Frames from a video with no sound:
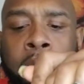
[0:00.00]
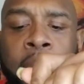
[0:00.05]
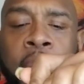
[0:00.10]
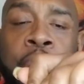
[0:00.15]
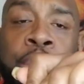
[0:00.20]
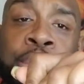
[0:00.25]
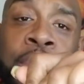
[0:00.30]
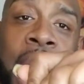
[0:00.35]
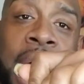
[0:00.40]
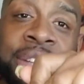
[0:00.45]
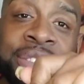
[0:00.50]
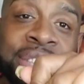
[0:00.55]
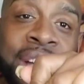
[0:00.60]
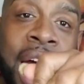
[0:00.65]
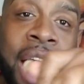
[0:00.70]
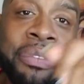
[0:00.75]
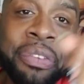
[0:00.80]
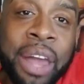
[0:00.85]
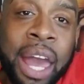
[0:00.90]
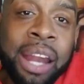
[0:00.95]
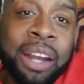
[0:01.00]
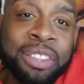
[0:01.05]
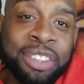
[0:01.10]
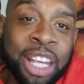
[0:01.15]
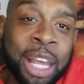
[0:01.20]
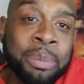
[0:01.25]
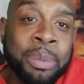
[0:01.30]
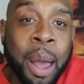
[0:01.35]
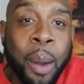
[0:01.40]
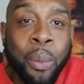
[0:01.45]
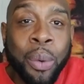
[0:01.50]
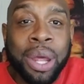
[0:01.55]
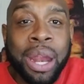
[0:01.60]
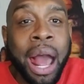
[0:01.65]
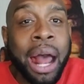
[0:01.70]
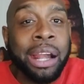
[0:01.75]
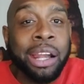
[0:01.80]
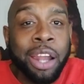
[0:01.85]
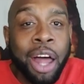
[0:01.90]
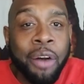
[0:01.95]
you guys that I've kind of teamed up with.
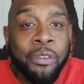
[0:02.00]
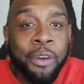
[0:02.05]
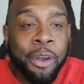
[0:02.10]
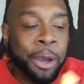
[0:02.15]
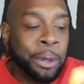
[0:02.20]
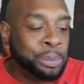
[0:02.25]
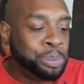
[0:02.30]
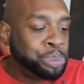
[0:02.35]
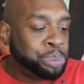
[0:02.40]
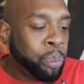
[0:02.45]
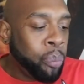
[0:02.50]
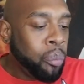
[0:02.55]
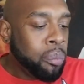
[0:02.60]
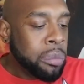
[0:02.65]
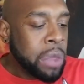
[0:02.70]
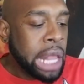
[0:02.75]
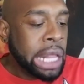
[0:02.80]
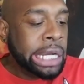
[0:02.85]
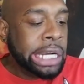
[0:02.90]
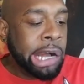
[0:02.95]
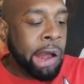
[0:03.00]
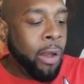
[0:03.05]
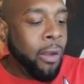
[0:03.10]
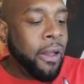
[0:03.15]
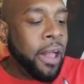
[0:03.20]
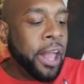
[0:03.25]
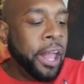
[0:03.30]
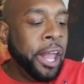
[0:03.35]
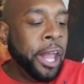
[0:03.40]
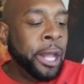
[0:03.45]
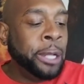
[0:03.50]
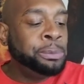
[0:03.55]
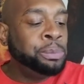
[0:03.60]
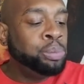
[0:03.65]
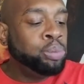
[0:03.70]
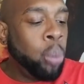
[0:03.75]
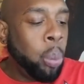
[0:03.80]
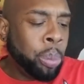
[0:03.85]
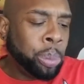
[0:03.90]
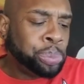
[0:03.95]
I love her.
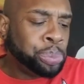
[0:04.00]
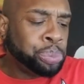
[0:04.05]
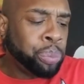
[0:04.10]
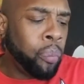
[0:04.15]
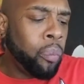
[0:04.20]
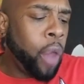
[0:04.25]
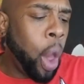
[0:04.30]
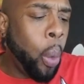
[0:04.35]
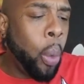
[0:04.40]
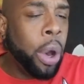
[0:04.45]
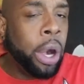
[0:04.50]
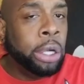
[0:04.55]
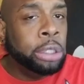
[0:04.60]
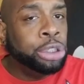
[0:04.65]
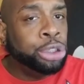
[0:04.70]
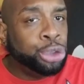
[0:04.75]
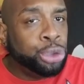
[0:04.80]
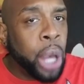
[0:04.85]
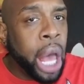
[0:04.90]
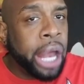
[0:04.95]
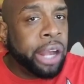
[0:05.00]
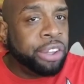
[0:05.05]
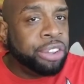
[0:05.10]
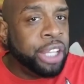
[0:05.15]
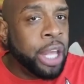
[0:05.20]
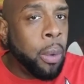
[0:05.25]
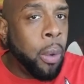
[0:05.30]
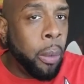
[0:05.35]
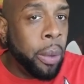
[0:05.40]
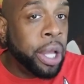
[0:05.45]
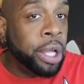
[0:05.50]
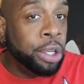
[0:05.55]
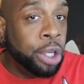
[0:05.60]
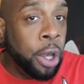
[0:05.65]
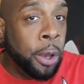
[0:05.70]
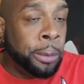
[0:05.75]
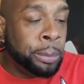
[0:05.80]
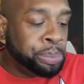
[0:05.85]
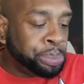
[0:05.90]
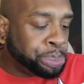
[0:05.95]
And we're going to try to see what we can
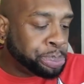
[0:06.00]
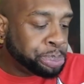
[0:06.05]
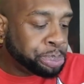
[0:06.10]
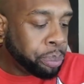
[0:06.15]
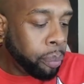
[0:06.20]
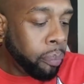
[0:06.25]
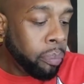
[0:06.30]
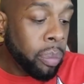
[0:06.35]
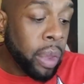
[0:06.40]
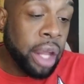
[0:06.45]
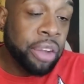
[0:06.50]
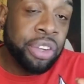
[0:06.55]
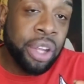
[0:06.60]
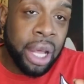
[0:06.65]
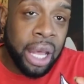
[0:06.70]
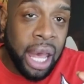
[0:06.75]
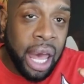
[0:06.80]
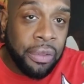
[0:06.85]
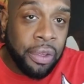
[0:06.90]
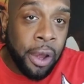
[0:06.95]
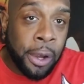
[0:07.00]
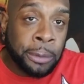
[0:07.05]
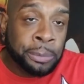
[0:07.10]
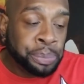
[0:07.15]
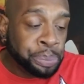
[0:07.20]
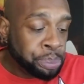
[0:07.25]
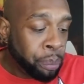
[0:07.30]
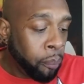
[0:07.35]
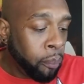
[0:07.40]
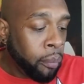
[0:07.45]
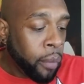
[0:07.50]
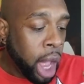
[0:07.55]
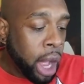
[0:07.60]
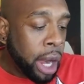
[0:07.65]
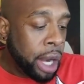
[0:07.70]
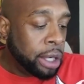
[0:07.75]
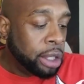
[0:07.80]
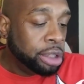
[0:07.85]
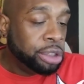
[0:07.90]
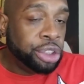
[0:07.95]
do together
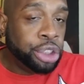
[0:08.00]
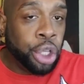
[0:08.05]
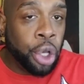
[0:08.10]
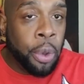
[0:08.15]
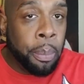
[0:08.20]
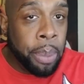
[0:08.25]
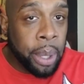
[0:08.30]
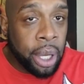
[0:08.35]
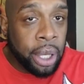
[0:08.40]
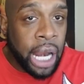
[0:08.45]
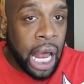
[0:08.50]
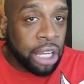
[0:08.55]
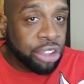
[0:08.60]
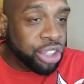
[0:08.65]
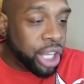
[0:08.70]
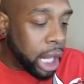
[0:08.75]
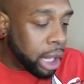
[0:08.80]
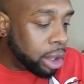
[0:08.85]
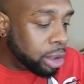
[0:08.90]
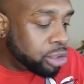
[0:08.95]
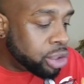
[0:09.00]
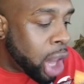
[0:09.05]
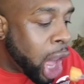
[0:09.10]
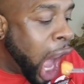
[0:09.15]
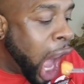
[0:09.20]
to build our channels